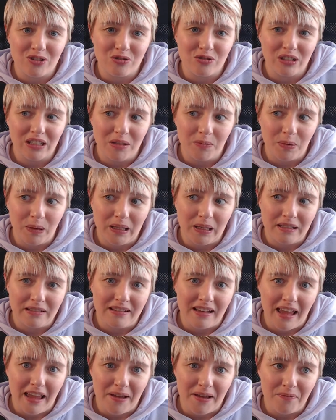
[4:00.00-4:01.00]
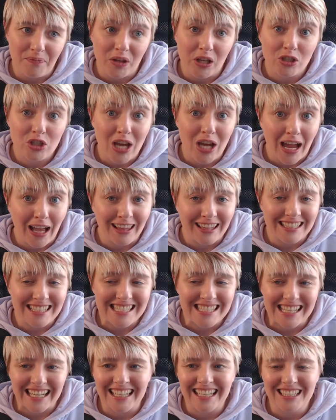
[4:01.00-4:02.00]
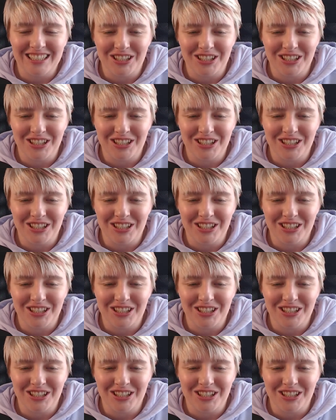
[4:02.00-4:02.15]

really been challenging.